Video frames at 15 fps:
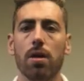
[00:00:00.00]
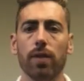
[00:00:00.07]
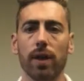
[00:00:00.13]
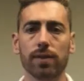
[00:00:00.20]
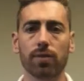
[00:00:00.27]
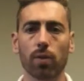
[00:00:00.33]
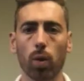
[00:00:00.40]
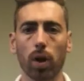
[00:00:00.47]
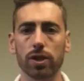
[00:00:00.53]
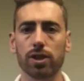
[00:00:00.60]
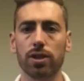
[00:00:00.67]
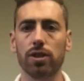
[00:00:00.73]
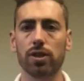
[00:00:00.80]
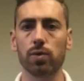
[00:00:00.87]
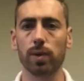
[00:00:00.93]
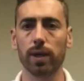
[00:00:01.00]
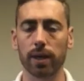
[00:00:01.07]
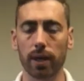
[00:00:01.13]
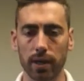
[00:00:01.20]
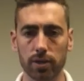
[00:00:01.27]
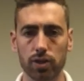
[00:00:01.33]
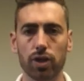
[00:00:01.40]
Thanks for watching this week,
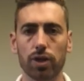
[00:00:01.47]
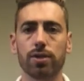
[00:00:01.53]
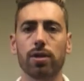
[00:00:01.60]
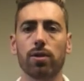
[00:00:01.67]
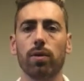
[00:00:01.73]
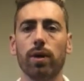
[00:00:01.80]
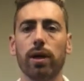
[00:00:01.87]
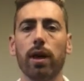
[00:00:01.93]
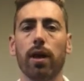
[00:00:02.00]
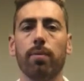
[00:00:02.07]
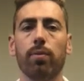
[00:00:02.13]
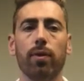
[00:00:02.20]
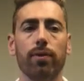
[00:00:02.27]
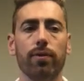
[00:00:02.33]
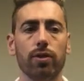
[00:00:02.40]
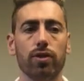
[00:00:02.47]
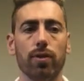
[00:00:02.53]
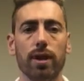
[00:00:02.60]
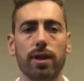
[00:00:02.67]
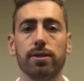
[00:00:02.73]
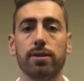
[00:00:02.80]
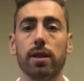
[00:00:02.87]
guys. Just to recap, we've
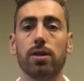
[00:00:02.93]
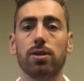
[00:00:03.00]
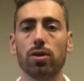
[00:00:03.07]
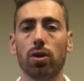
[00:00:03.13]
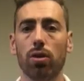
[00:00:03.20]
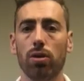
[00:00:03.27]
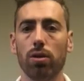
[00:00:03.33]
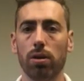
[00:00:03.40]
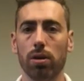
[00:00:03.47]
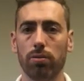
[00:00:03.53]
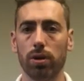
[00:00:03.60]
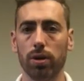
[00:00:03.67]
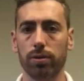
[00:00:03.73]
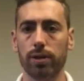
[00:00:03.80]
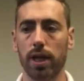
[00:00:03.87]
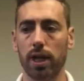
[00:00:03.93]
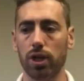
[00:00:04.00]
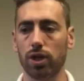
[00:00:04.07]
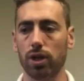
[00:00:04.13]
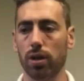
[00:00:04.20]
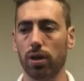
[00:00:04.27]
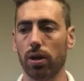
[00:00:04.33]
addressed internal
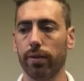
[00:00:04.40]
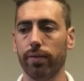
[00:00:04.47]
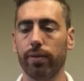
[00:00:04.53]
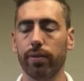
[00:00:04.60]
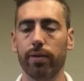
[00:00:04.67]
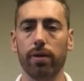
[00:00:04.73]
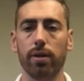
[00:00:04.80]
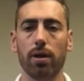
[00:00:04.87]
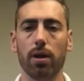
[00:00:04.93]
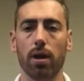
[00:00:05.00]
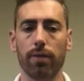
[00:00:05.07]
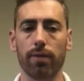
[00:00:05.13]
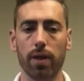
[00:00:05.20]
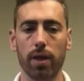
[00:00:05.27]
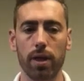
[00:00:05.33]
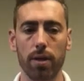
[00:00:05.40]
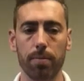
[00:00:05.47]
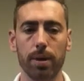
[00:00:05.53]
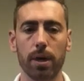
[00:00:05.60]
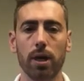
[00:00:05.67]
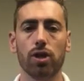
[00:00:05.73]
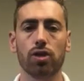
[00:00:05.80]
rotation of the
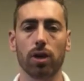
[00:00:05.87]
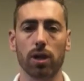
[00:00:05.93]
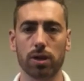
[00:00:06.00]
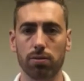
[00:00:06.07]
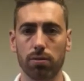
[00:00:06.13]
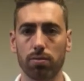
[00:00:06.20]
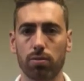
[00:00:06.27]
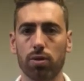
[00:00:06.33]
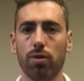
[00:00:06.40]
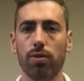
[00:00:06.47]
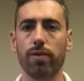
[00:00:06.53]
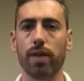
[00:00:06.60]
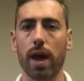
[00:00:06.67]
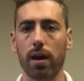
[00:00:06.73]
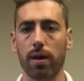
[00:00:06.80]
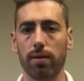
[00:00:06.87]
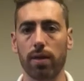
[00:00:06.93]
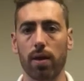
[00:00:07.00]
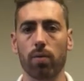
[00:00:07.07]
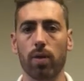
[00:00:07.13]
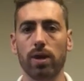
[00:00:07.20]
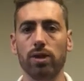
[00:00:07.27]
hip, trying to improve that
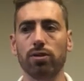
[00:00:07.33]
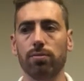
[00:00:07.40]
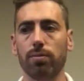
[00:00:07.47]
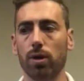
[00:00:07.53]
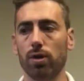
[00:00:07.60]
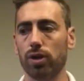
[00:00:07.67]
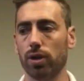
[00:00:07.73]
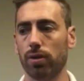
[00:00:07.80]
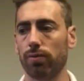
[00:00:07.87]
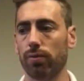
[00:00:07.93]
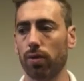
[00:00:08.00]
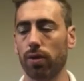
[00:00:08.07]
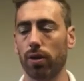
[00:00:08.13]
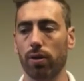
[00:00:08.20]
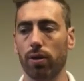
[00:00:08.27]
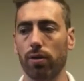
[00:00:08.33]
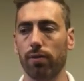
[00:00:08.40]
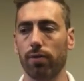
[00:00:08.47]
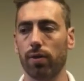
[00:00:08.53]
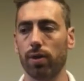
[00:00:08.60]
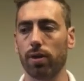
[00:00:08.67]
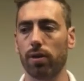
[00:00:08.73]
range of motion for
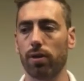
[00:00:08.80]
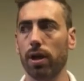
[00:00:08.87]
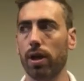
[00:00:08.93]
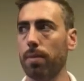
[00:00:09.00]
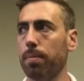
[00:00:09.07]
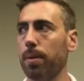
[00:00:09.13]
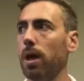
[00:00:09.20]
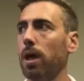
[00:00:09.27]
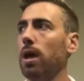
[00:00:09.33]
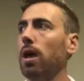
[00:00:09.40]
your hip.